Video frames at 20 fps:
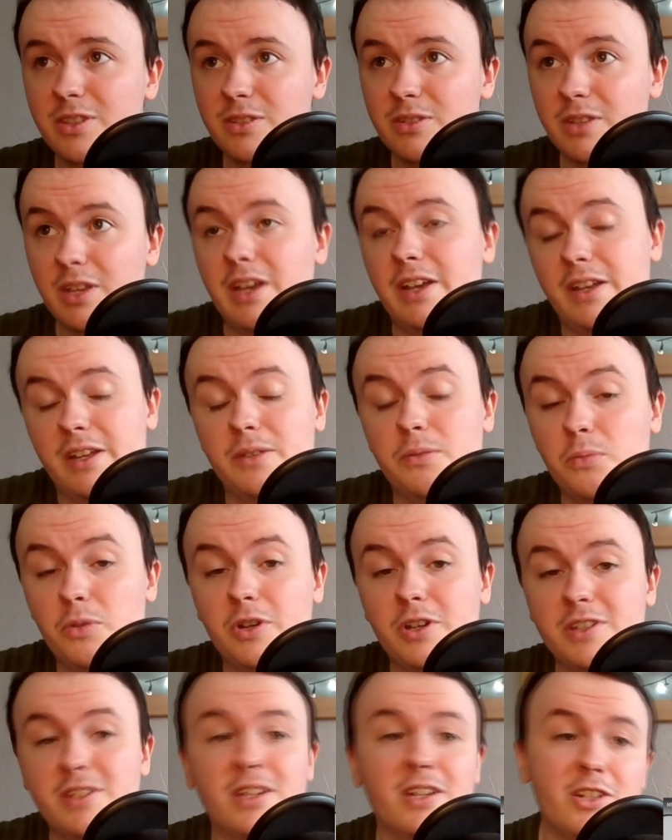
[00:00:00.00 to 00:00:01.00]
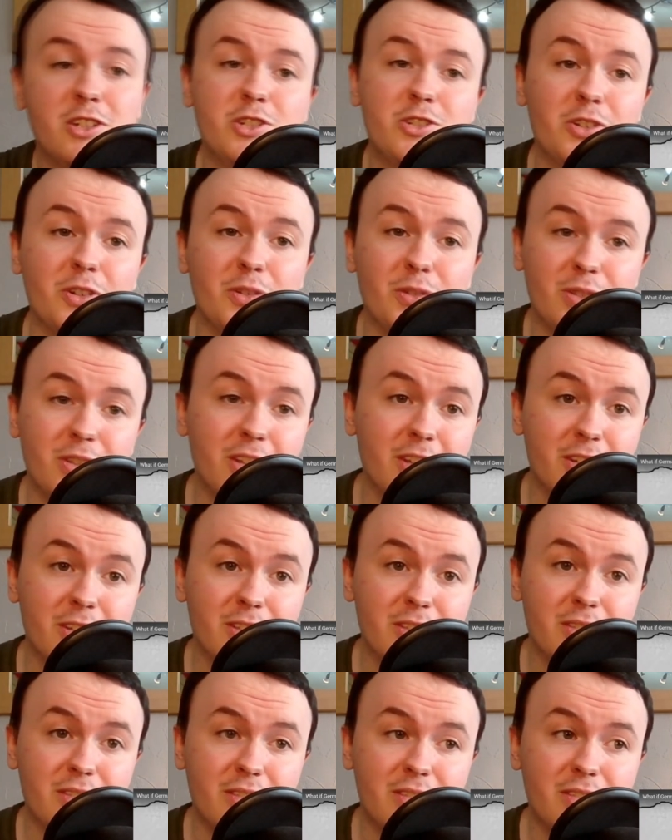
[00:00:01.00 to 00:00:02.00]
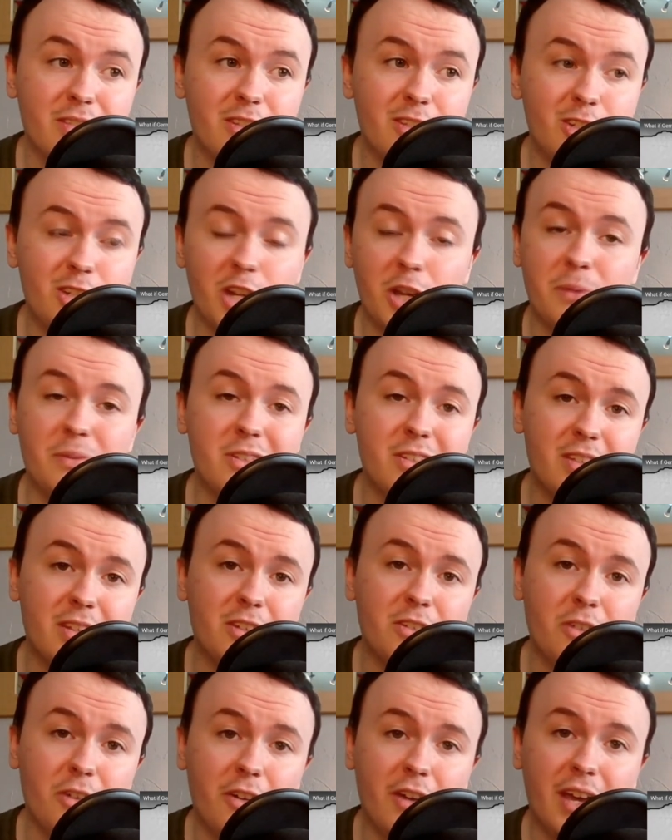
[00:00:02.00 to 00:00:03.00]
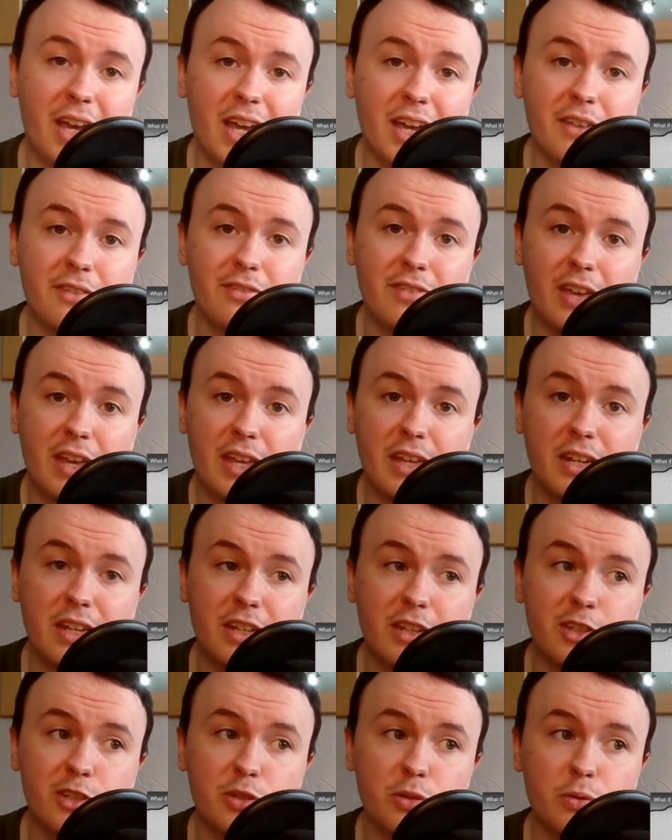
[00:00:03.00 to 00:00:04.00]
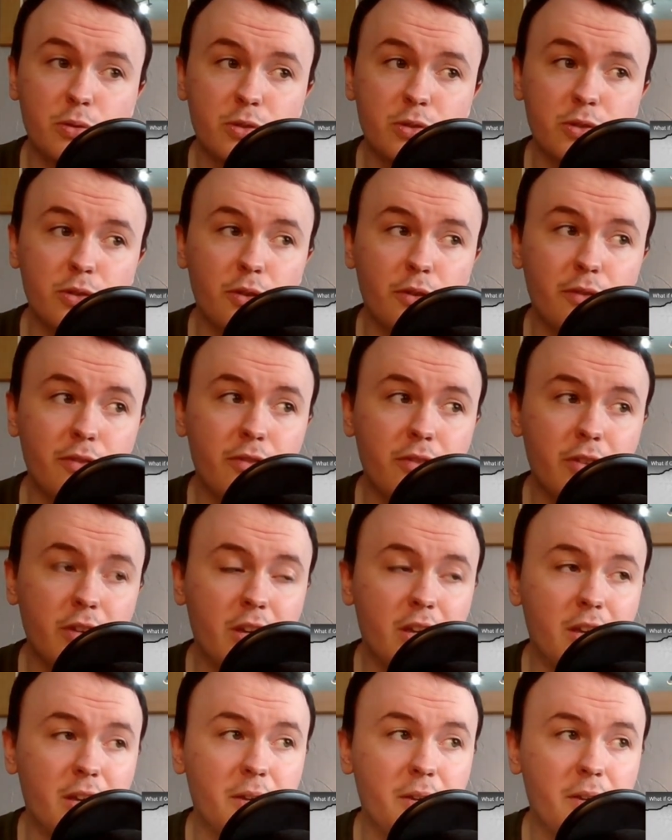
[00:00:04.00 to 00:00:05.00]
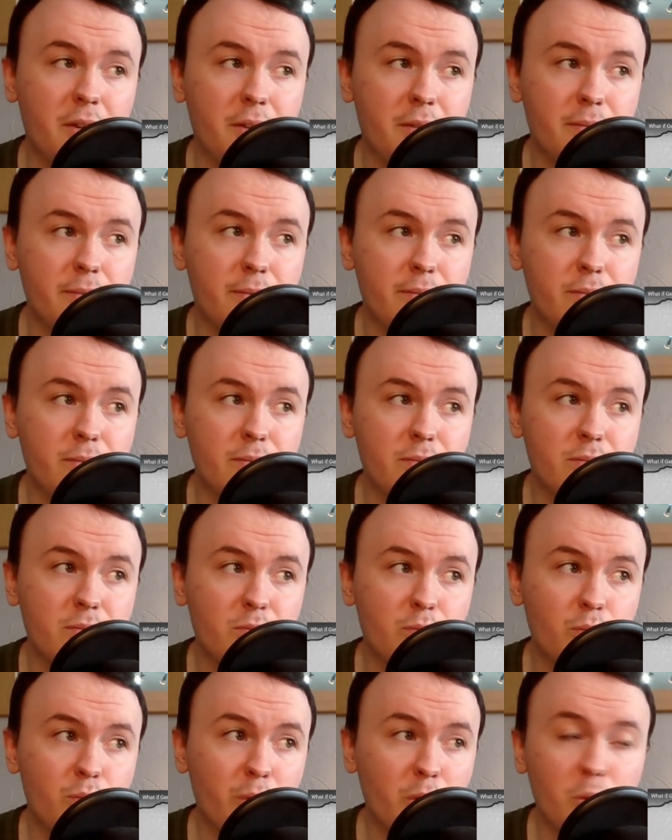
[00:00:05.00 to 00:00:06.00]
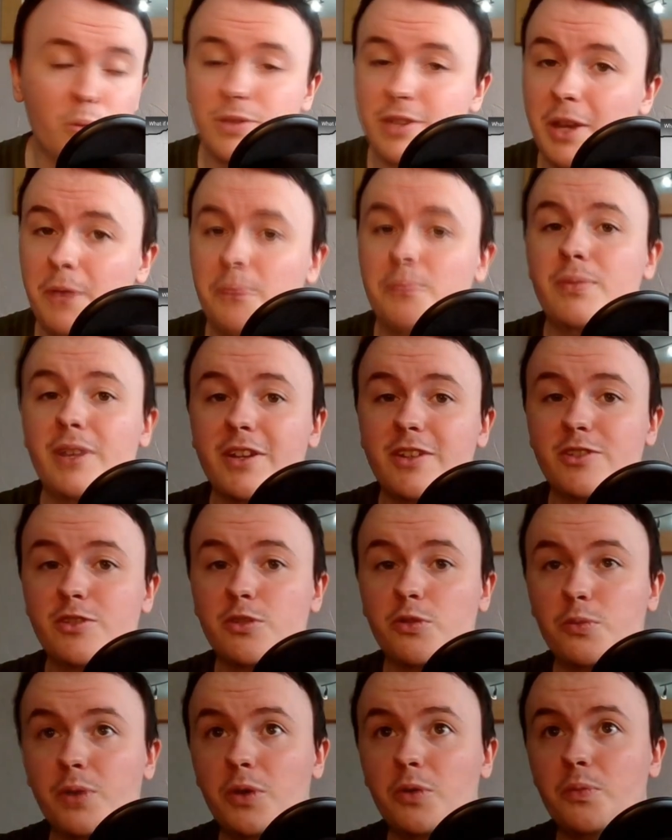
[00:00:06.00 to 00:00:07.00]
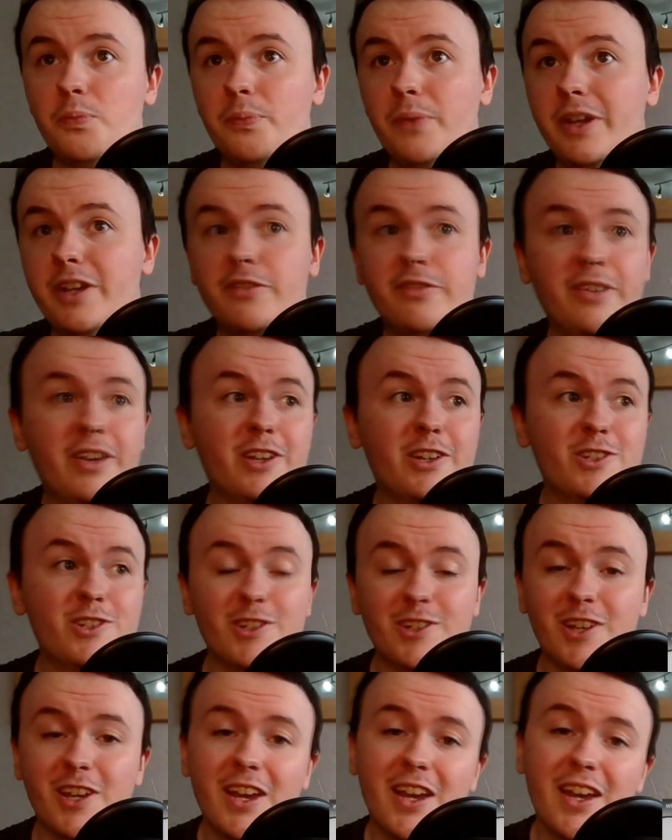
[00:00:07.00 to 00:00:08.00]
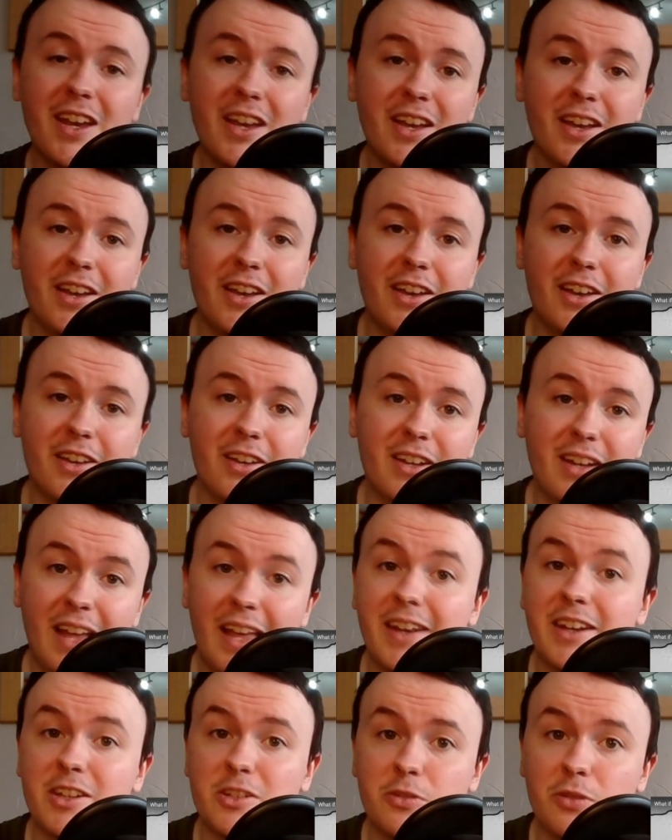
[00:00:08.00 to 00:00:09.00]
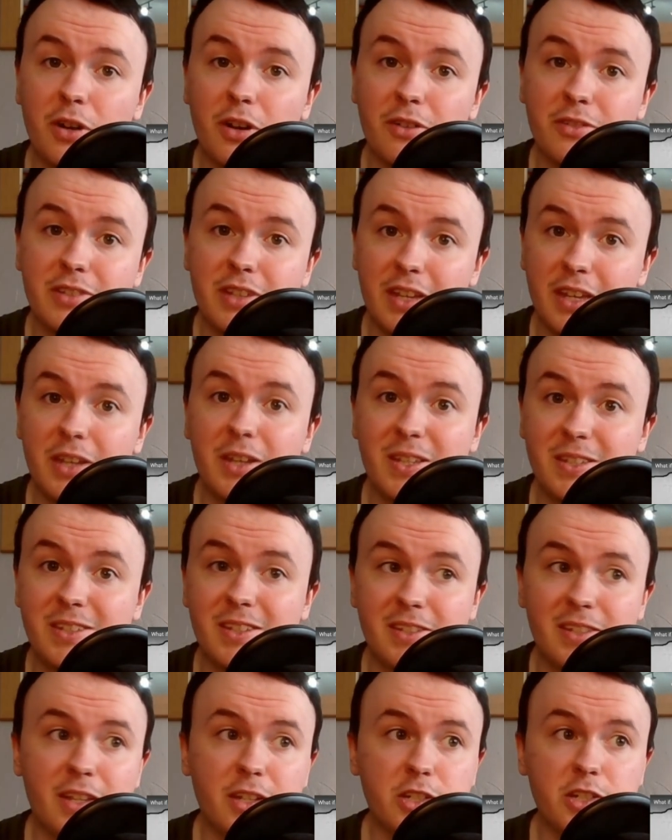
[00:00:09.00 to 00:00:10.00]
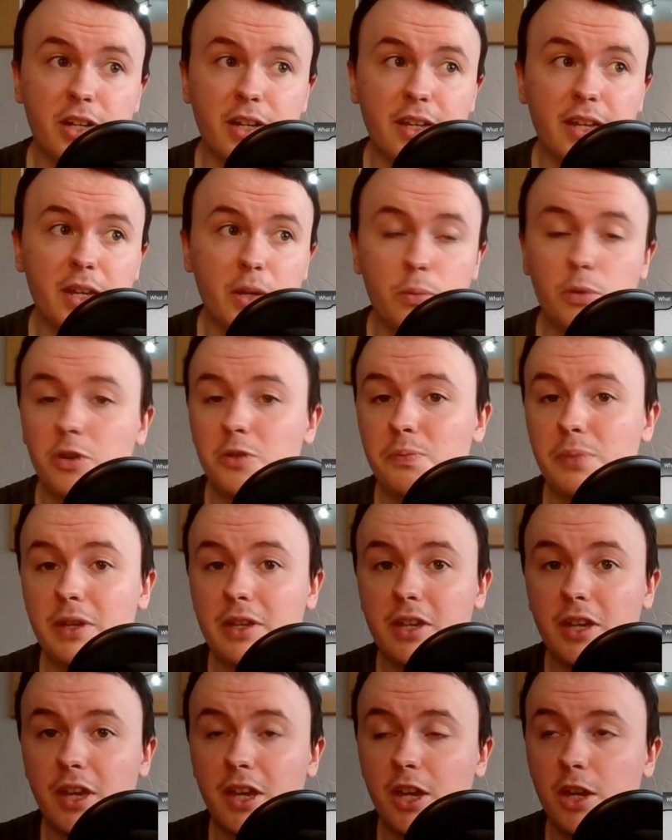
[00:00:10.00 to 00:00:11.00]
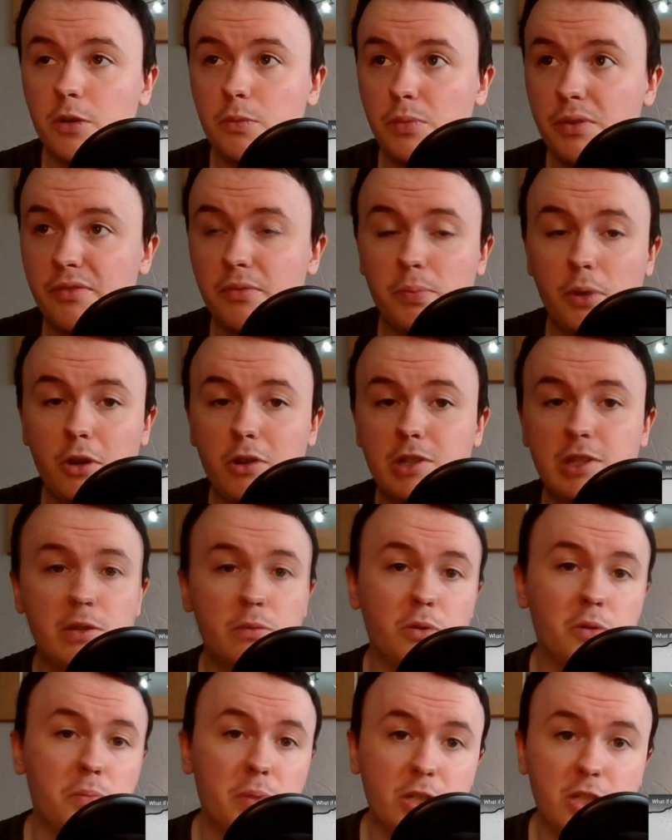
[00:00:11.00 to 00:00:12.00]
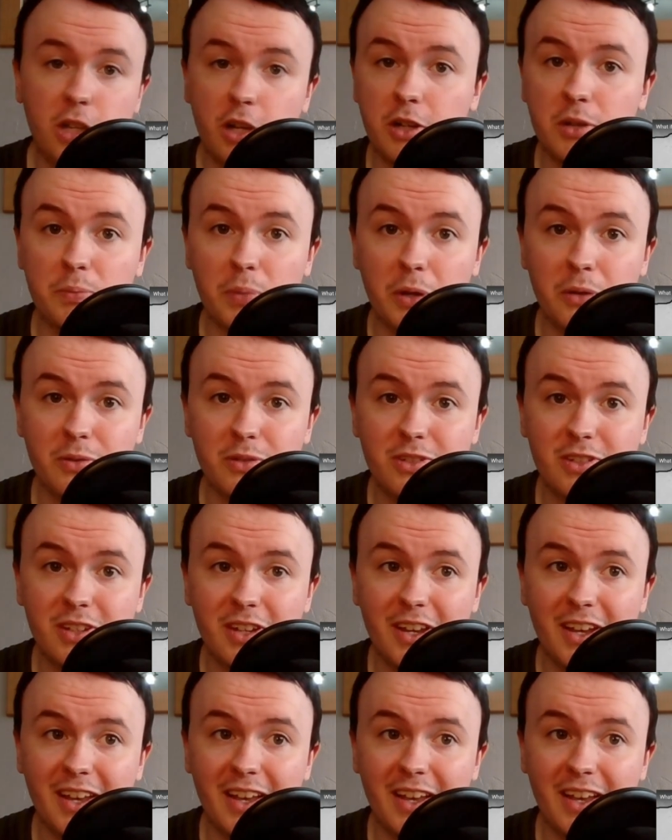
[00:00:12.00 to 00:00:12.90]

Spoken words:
Yeah, and what he said is true, the Germans did not have any sort of real templates or real manufactured landing crafts. It would be riverboats, it would be tugboats,